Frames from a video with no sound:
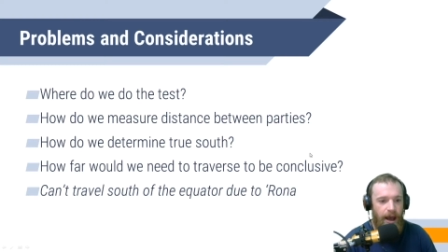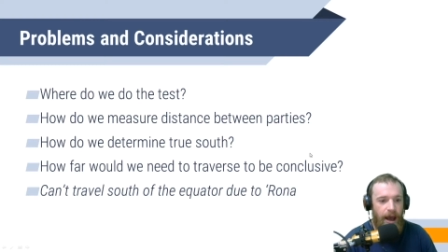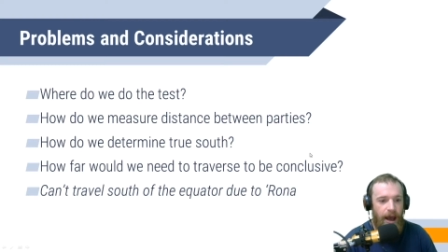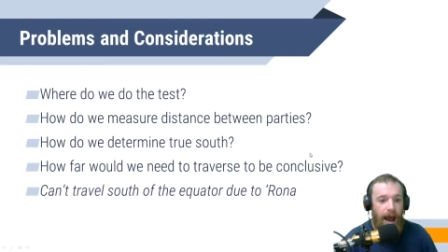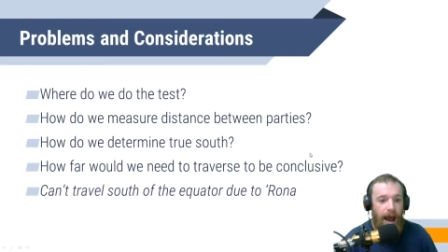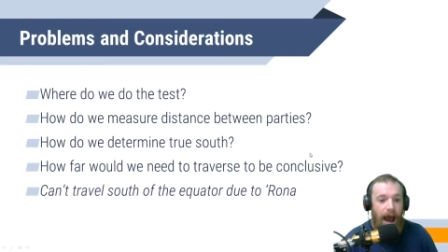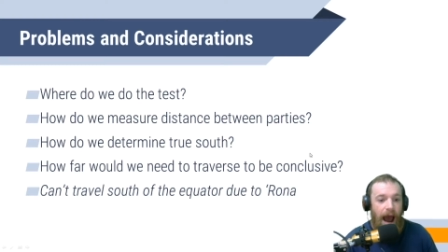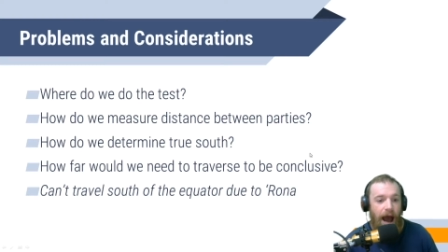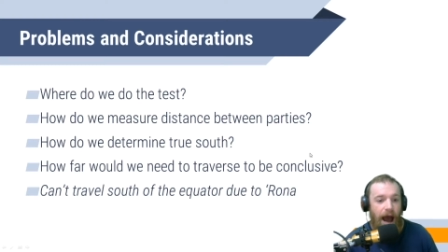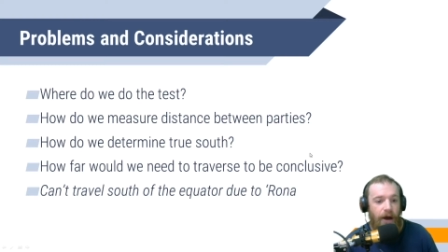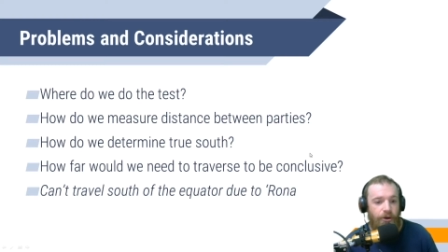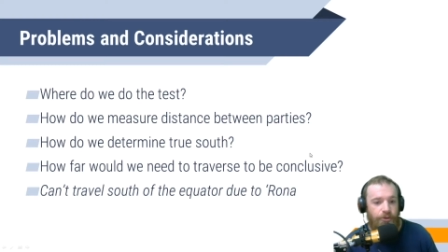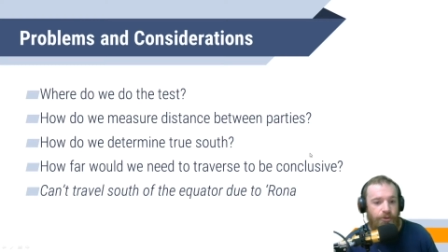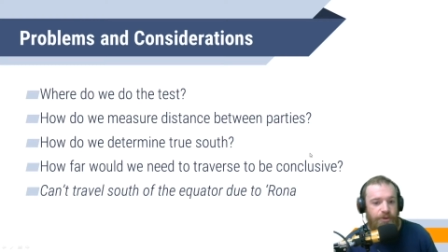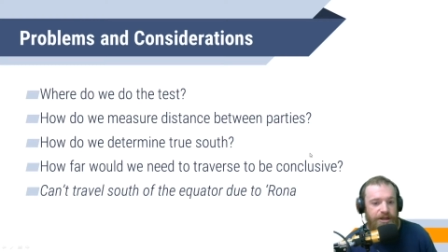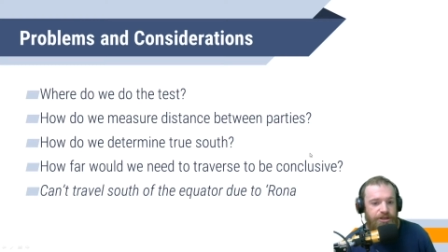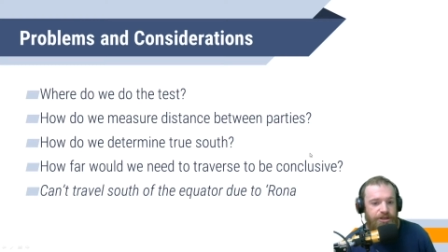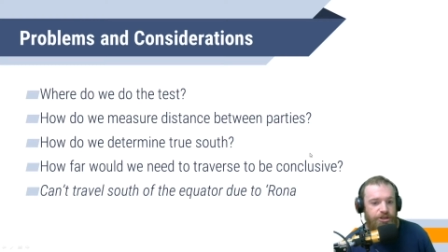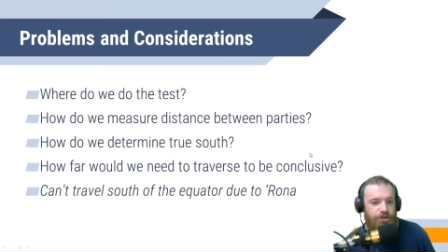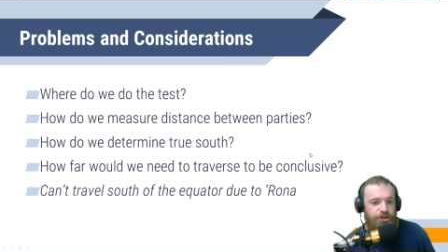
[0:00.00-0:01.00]
How do
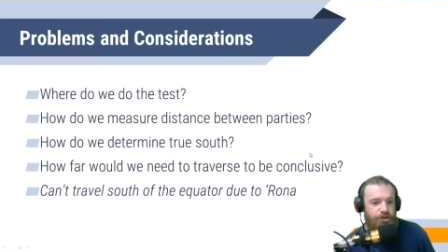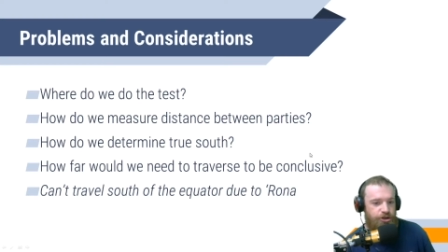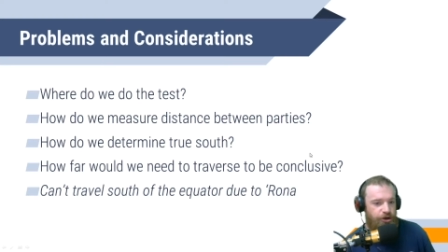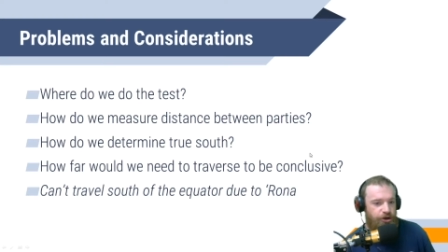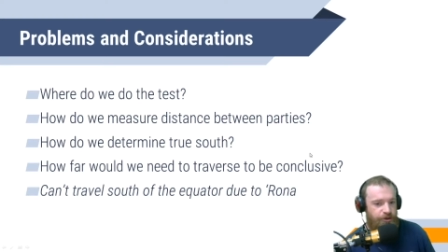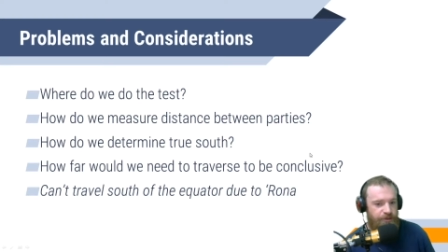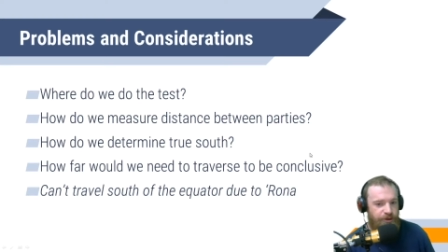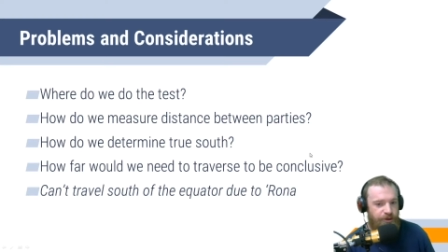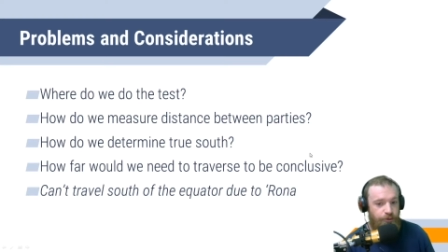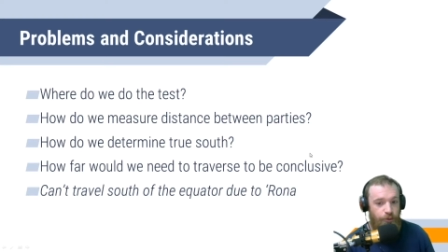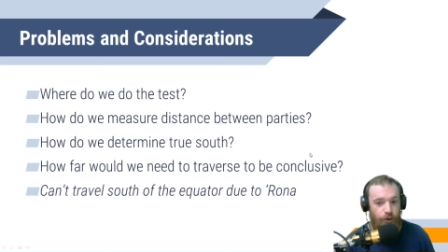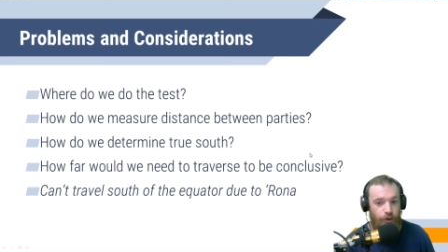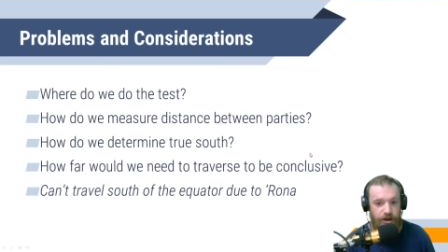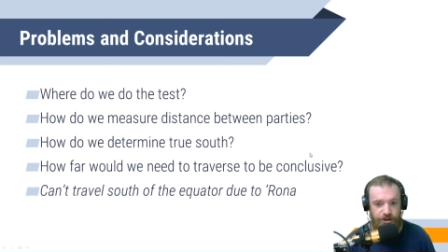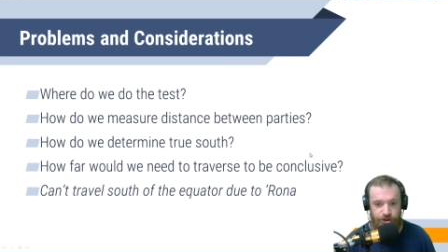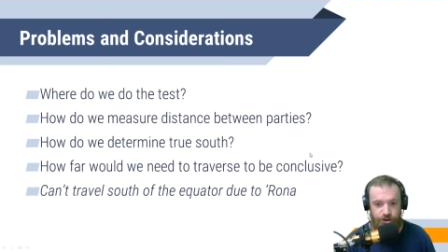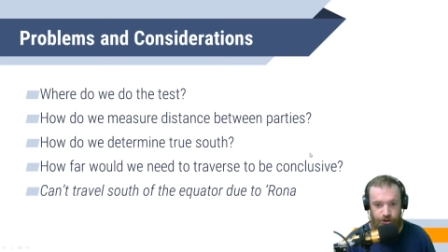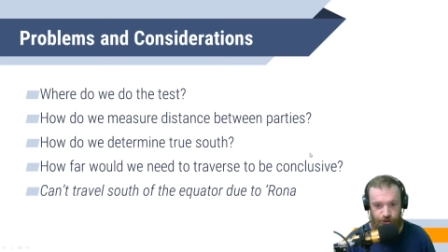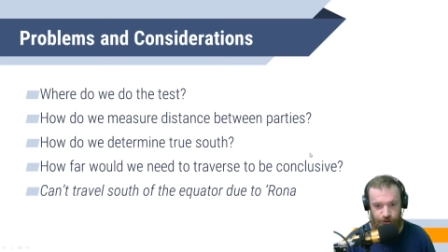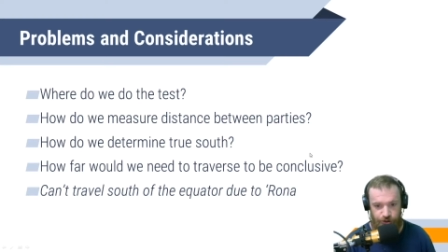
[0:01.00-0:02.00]
we determine what
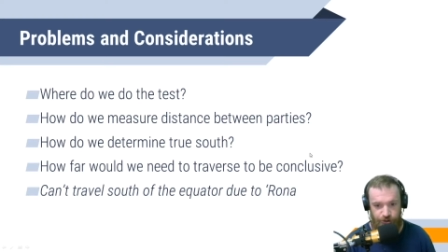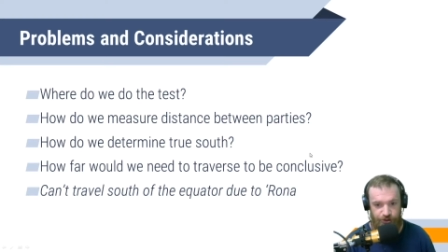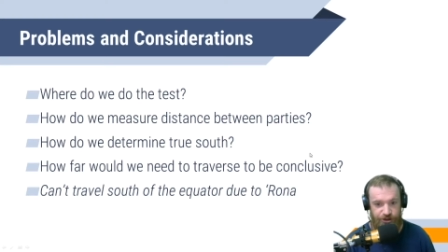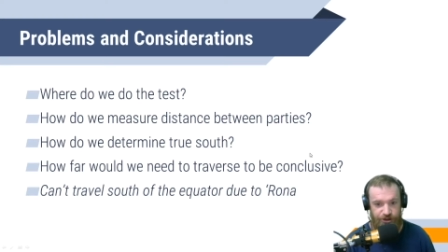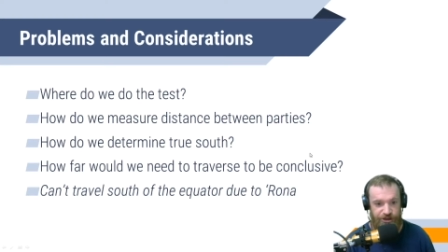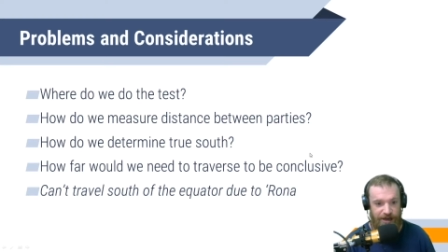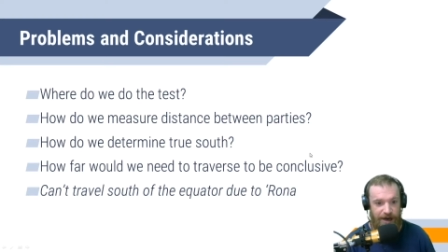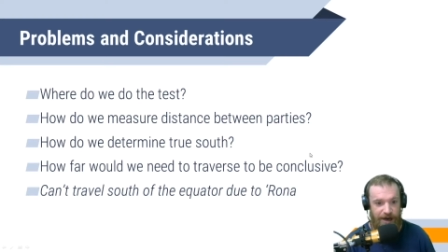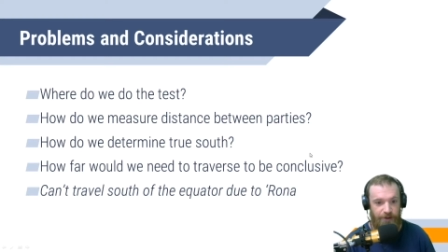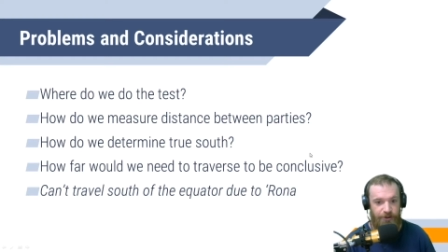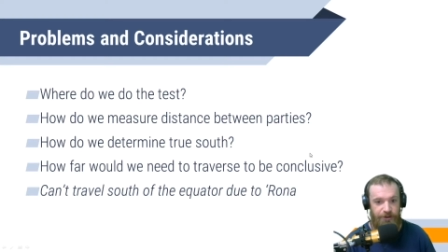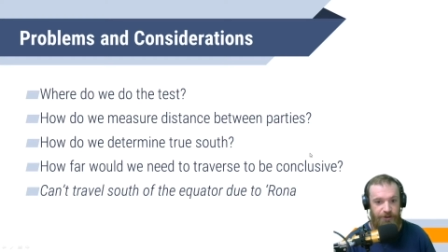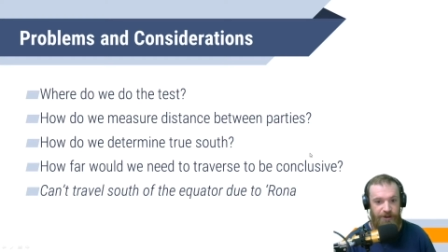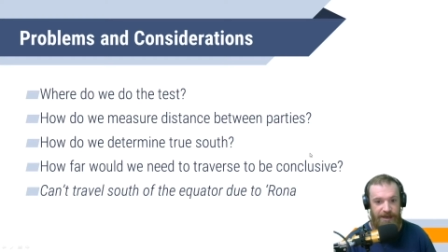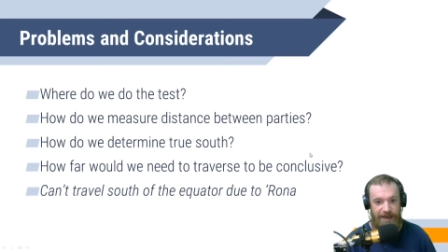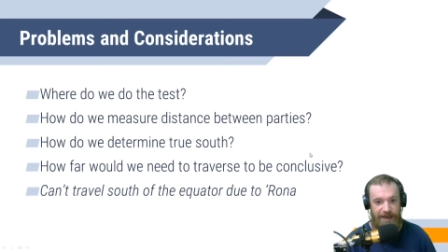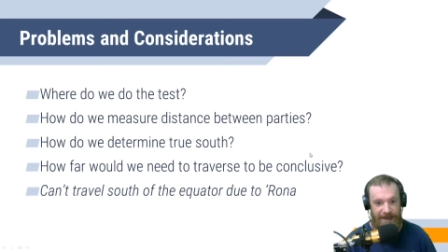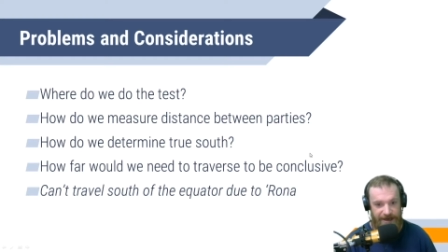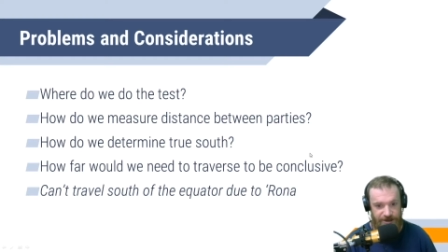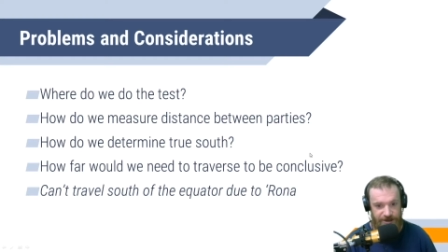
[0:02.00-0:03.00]
true south
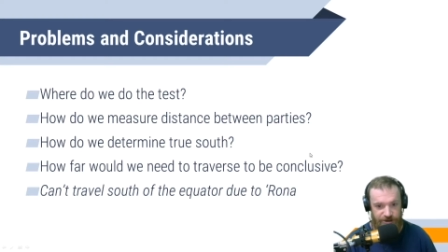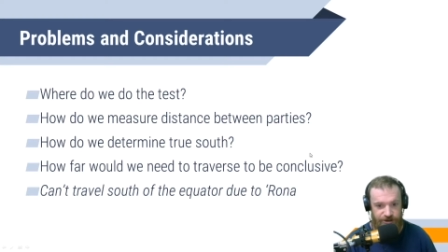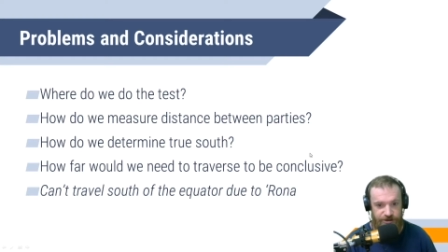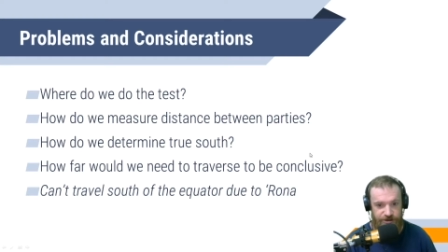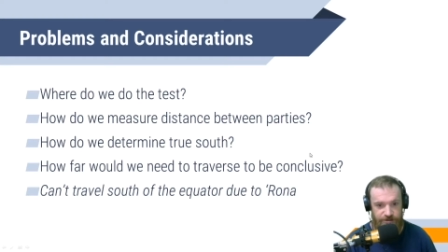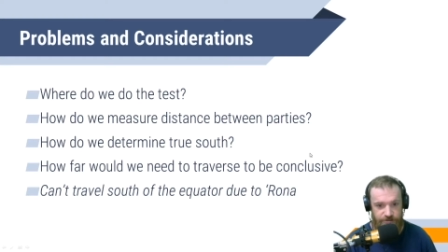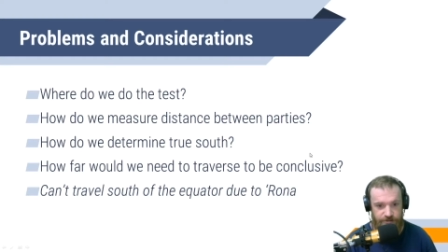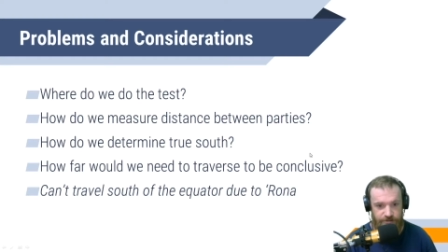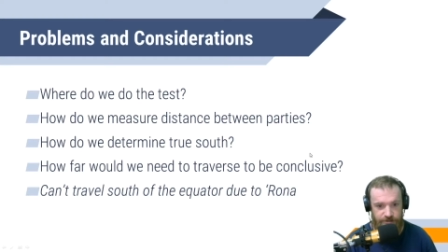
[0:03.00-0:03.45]
is?